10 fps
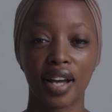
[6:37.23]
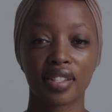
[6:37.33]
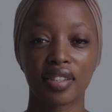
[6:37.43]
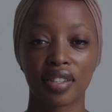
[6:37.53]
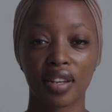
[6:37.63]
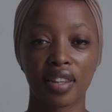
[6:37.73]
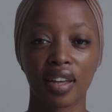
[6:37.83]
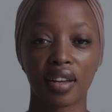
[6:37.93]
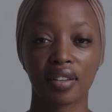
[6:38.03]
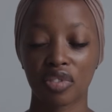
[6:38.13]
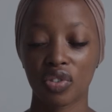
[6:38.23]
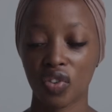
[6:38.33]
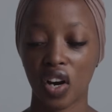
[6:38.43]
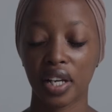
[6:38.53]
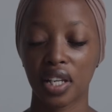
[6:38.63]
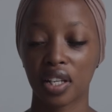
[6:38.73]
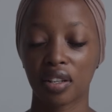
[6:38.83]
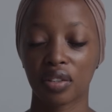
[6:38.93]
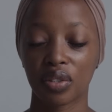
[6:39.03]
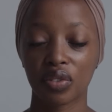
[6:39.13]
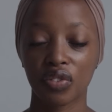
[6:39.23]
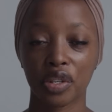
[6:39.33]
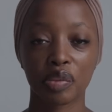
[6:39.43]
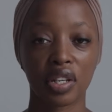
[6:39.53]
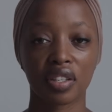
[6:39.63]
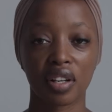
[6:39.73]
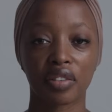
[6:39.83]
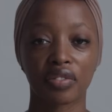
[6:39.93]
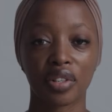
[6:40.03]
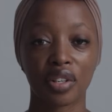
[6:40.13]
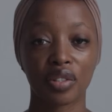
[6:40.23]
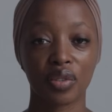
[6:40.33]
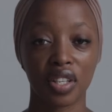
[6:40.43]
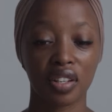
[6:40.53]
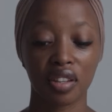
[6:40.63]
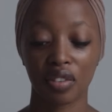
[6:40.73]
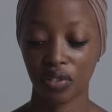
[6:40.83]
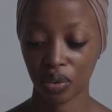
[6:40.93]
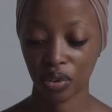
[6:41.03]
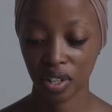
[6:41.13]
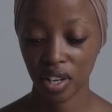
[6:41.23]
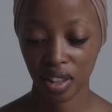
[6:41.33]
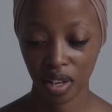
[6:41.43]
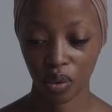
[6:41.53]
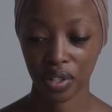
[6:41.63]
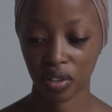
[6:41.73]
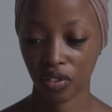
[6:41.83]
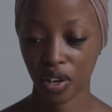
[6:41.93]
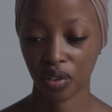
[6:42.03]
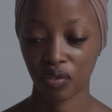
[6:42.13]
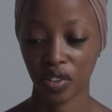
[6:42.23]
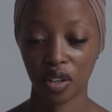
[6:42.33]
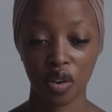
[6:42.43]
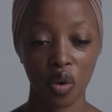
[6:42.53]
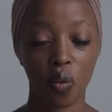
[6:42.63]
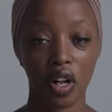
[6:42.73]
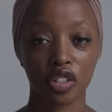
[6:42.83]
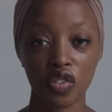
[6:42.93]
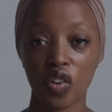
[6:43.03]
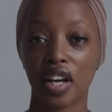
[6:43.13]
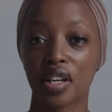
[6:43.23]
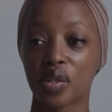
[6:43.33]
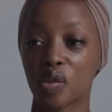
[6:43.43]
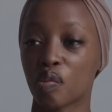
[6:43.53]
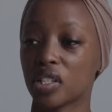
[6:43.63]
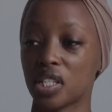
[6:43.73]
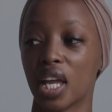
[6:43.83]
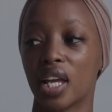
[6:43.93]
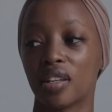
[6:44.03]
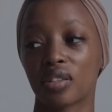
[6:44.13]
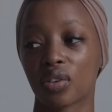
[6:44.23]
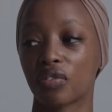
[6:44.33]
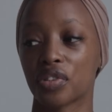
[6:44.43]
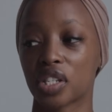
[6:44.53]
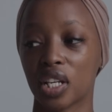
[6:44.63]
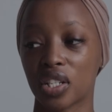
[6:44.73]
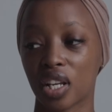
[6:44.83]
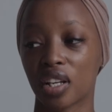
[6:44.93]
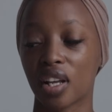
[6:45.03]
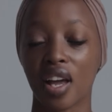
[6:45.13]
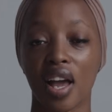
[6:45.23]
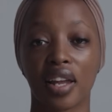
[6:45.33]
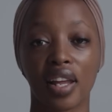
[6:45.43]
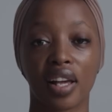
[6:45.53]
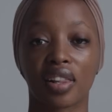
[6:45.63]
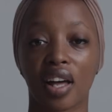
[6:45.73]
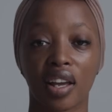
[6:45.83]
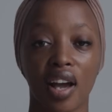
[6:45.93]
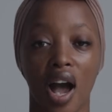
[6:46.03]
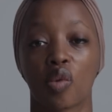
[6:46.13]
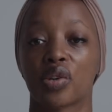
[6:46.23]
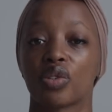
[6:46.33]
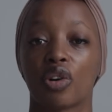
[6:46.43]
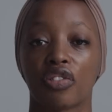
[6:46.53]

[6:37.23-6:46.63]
I just sat there trying to force myself to eat the food that was in front of me while trying to maintain this conversation and act like I wasn't